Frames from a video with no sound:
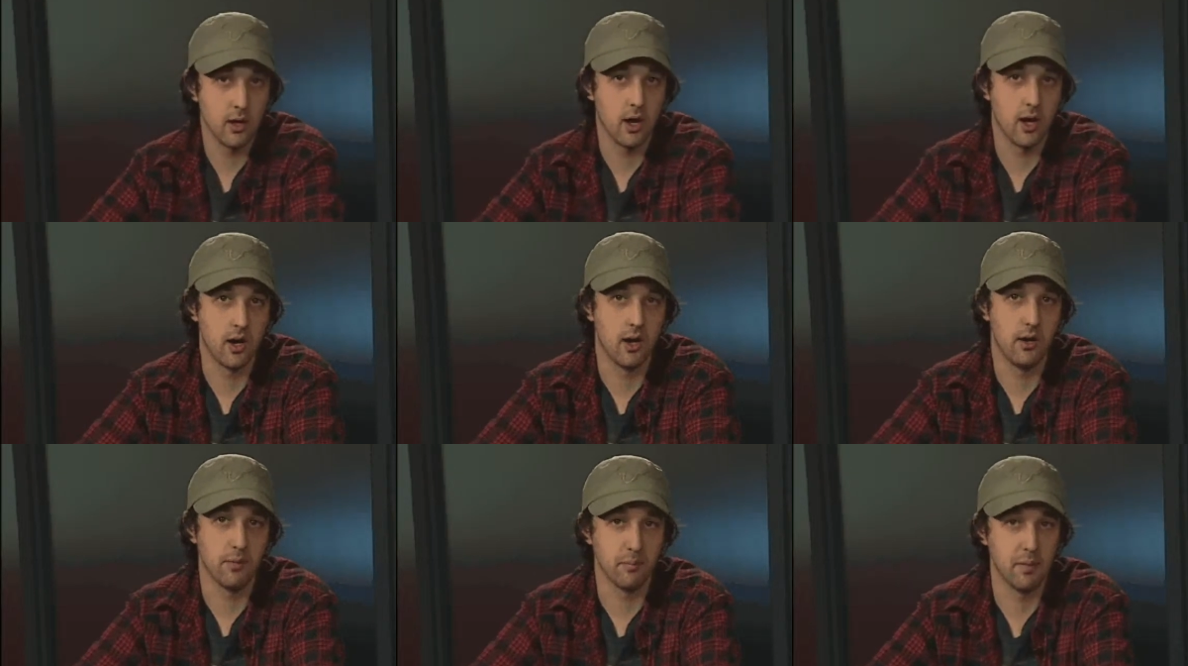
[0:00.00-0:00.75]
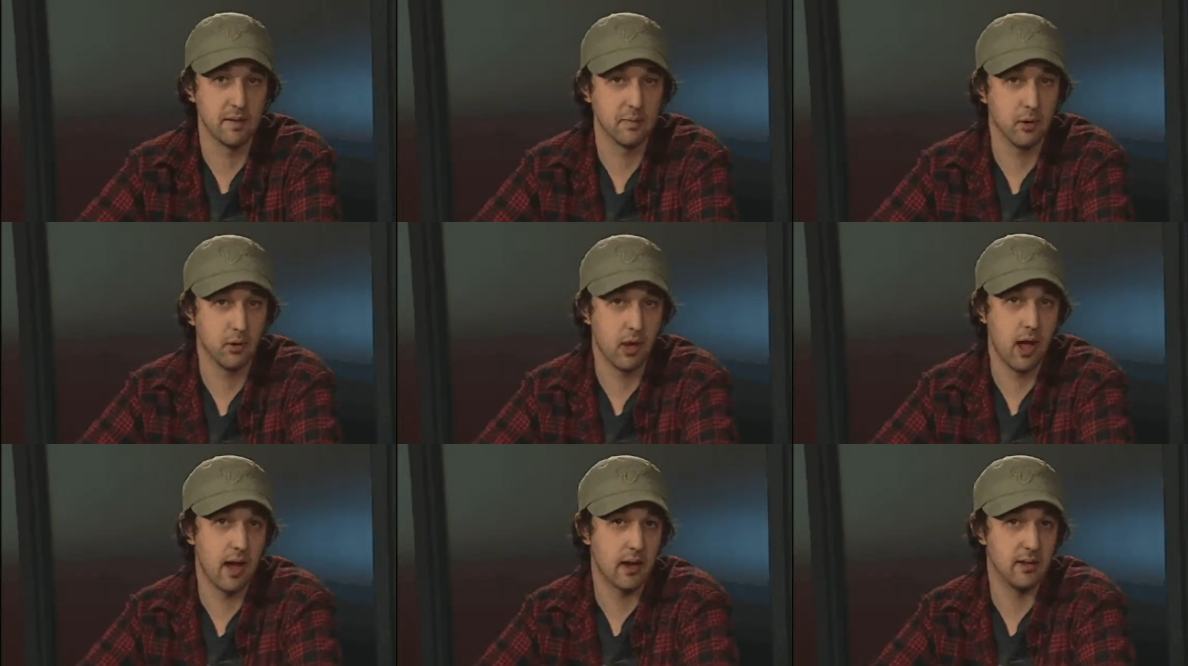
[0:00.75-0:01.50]

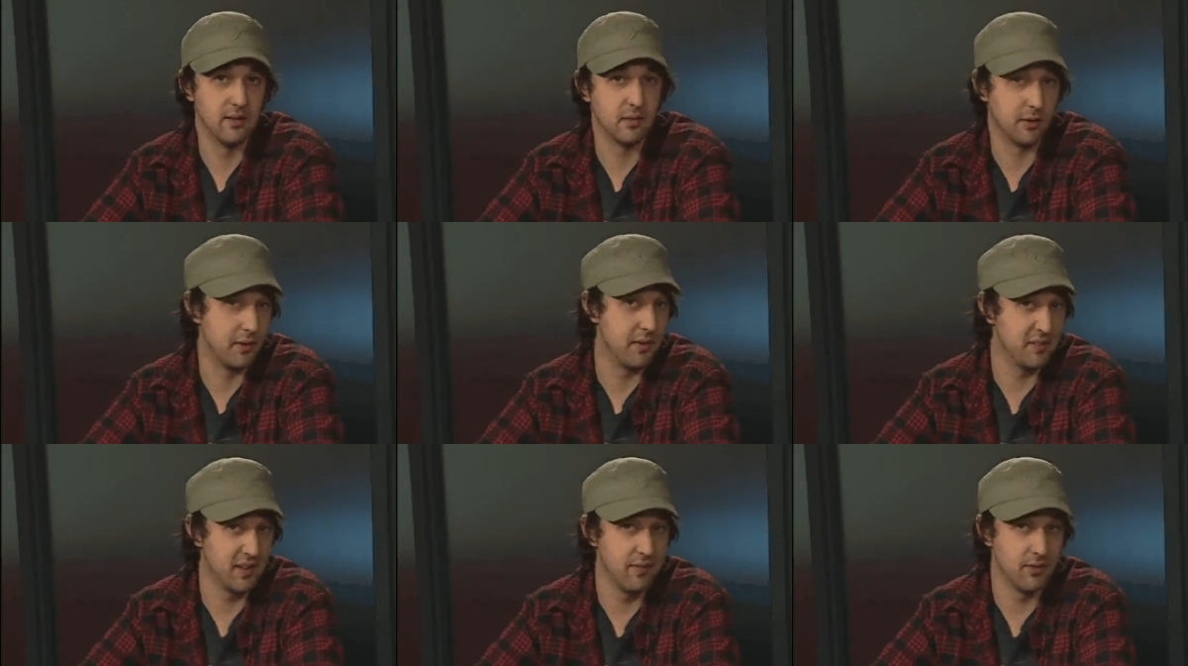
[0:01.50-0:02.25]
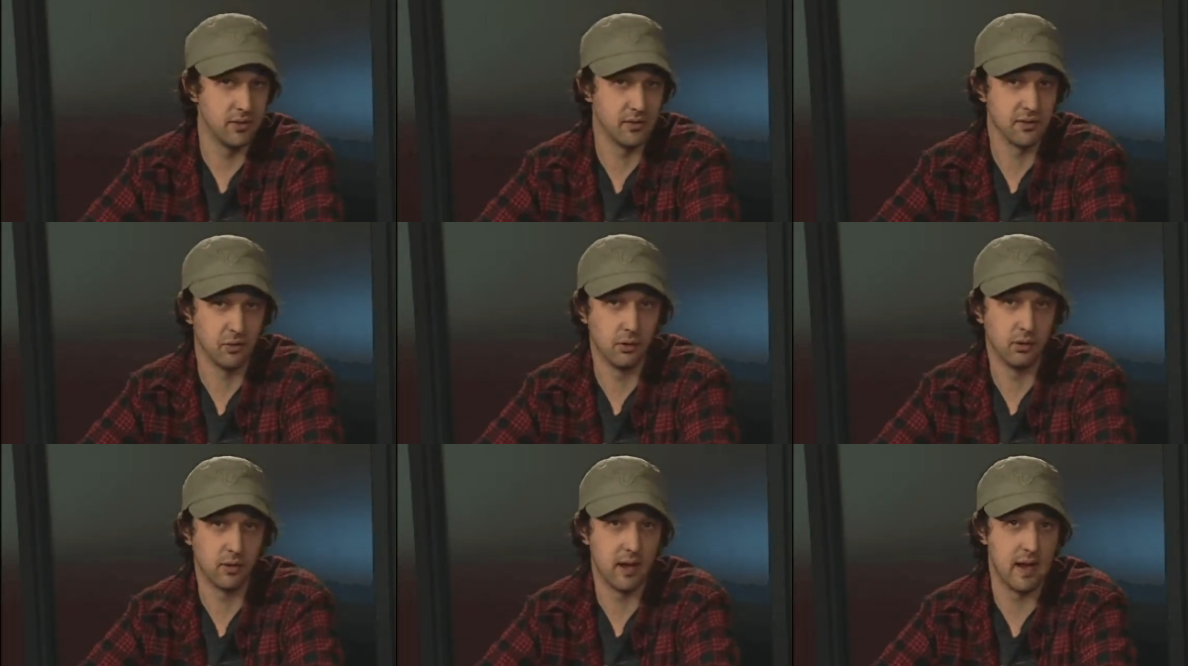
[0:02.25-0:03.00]
Misbah-ul-Haq is 37 years
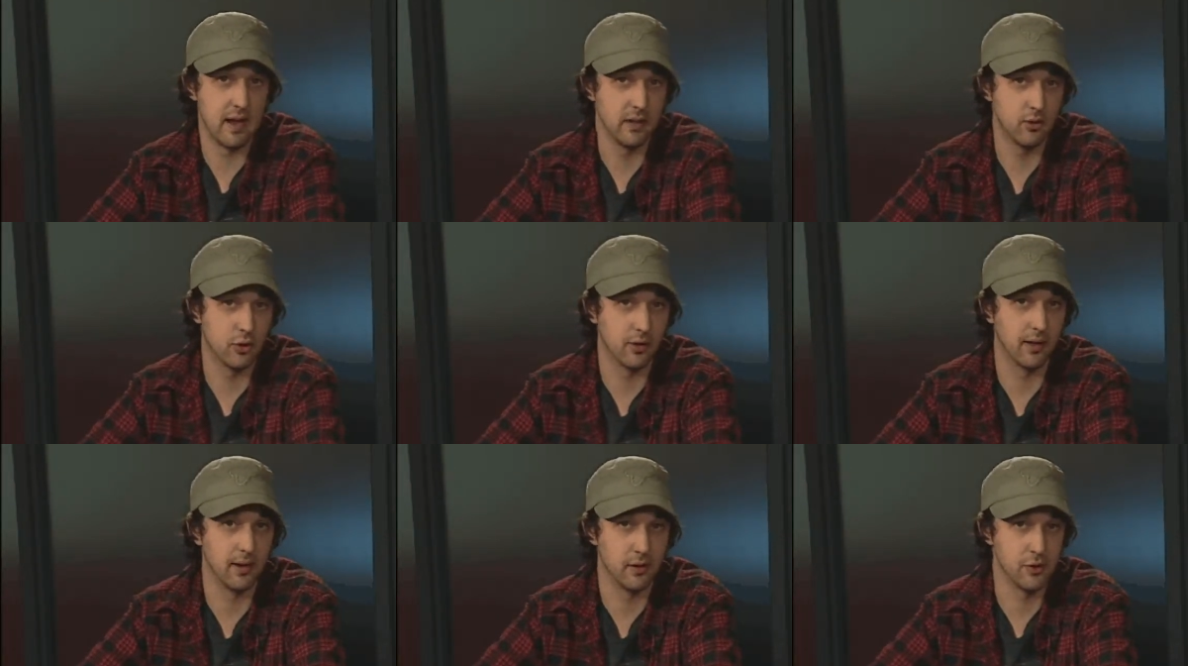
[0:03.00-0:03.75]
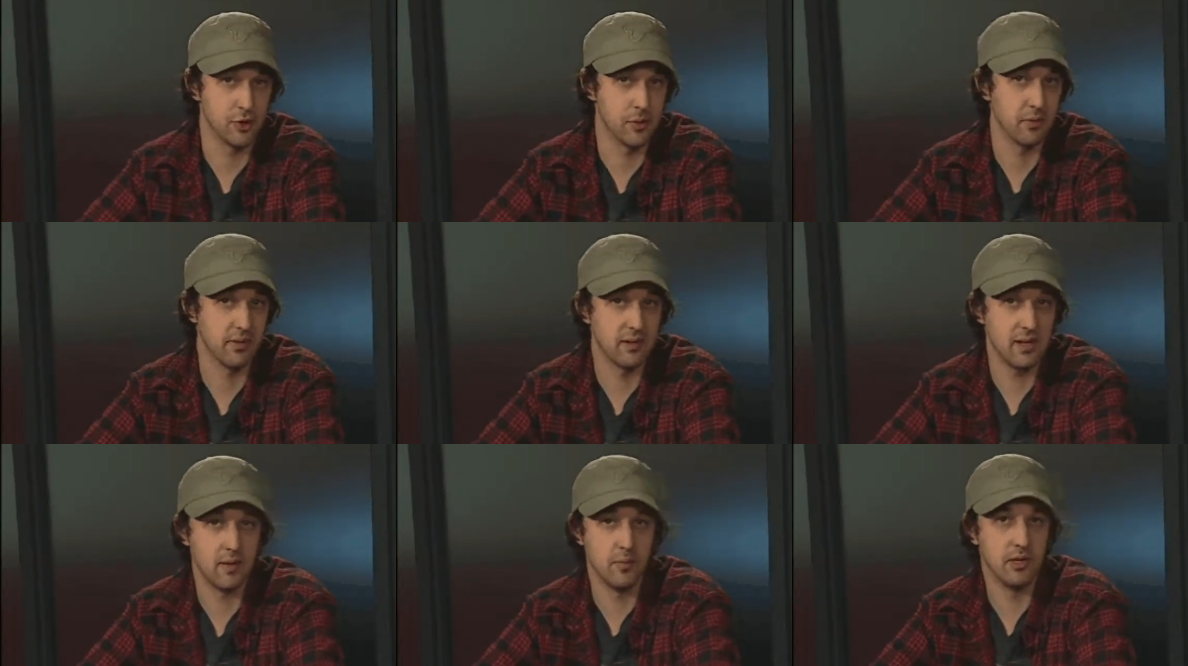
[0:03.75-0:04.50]
old and took leadership of the
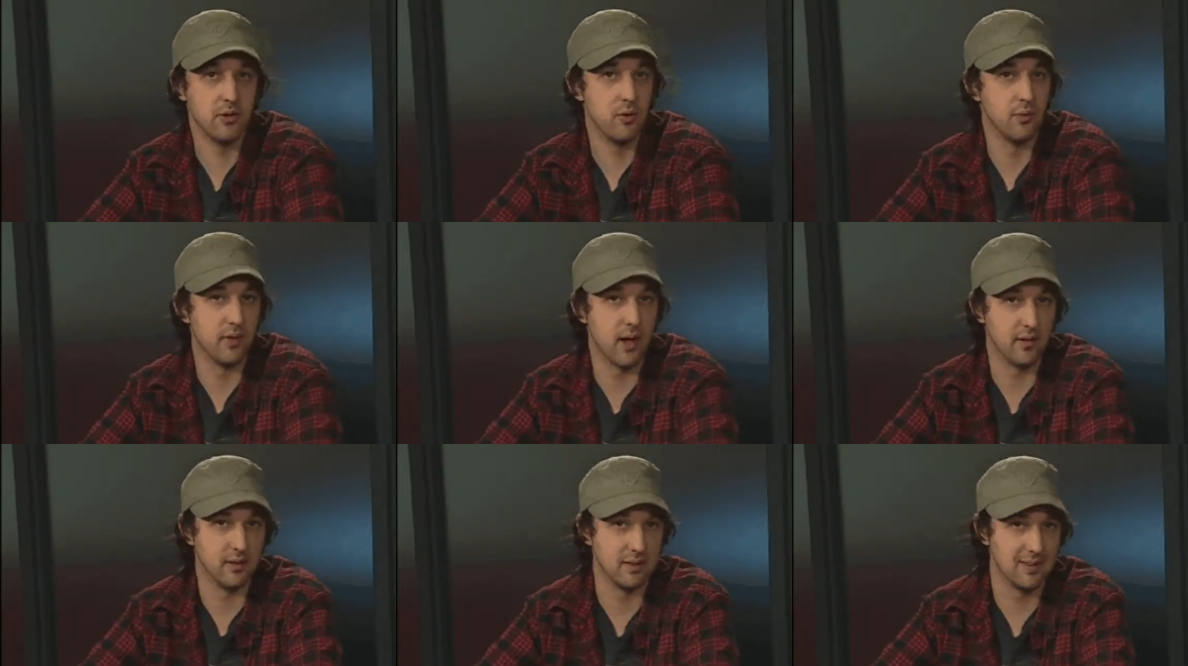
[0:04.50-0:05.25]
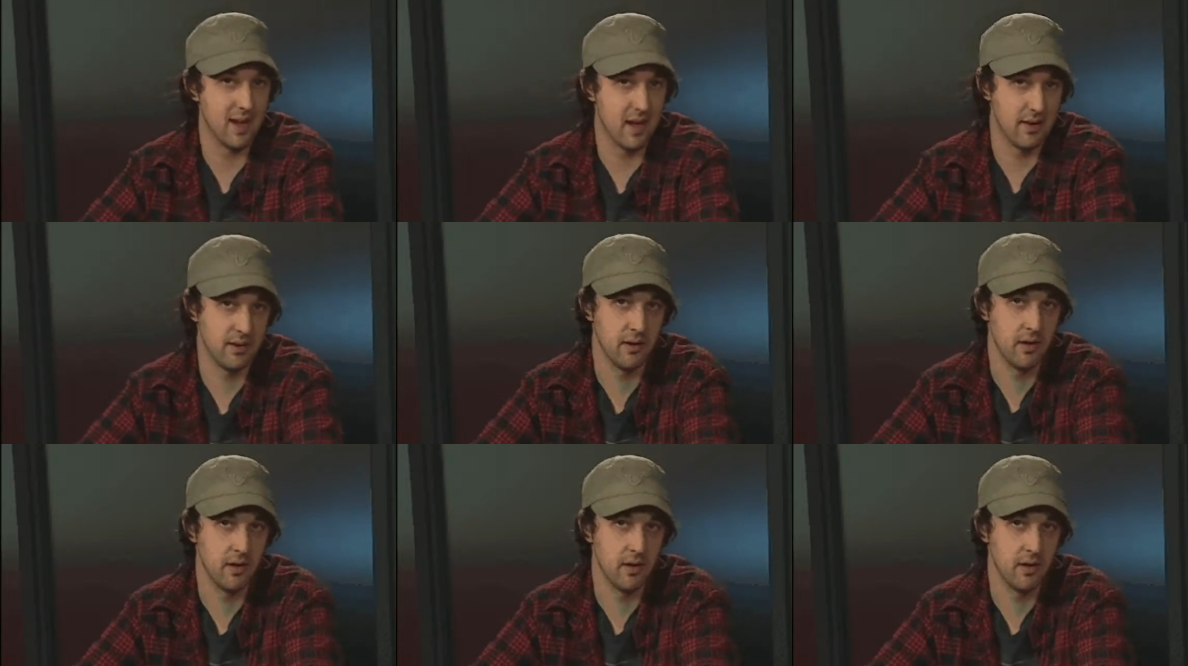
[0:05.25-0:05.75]
team in 2010.